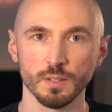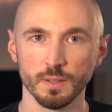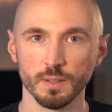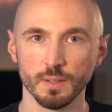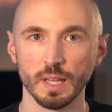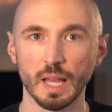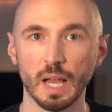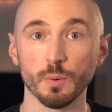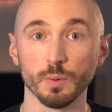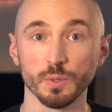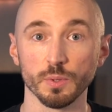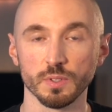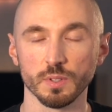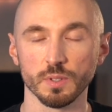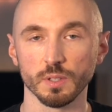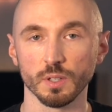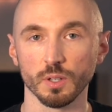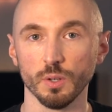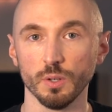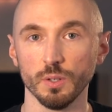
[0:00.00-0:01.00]
That was
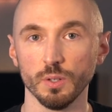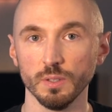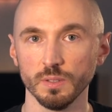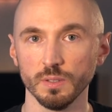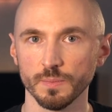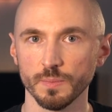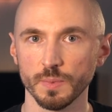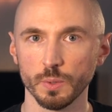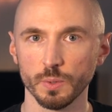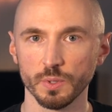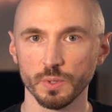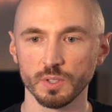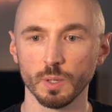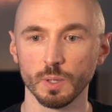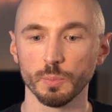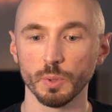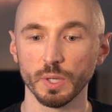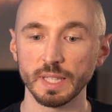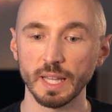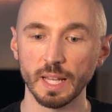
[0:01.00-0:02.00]
the goal. It was to
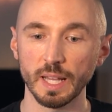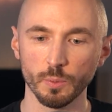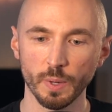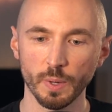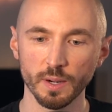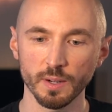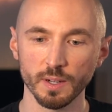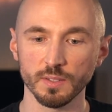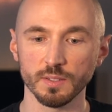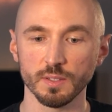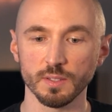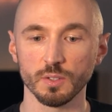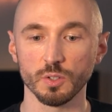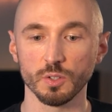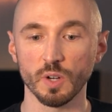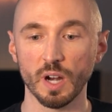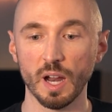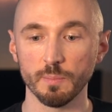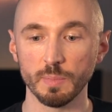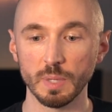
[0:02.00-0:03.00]
bring that awareness and to
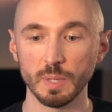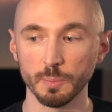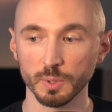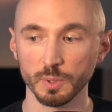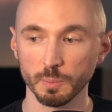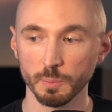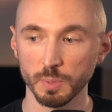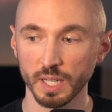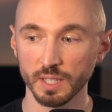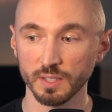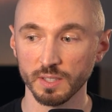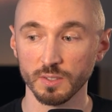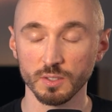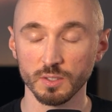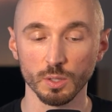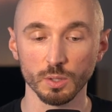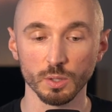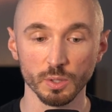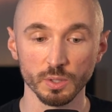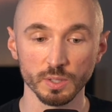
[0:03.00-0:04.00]
drive people to Plexus
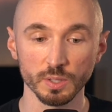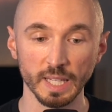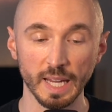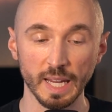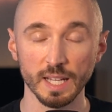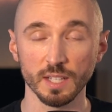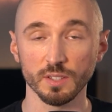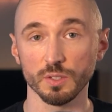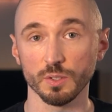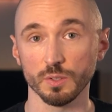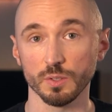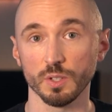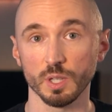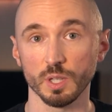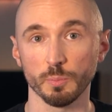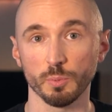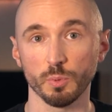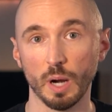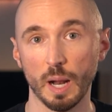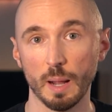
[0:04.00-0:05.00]
to learn the answer to
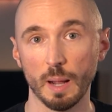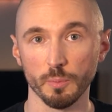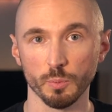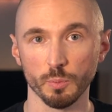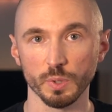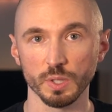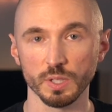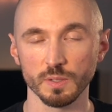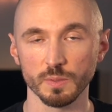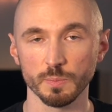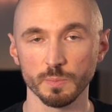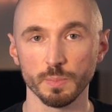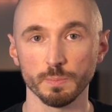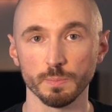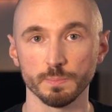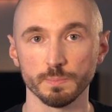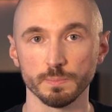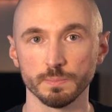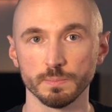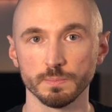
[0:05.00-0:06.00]
the problem we just
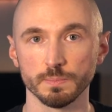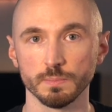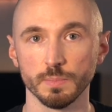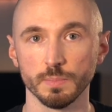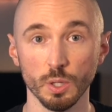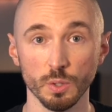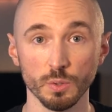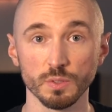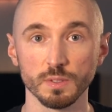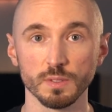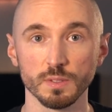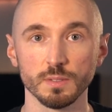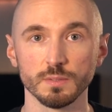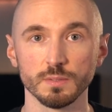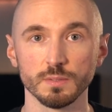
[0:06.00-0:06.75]
posed.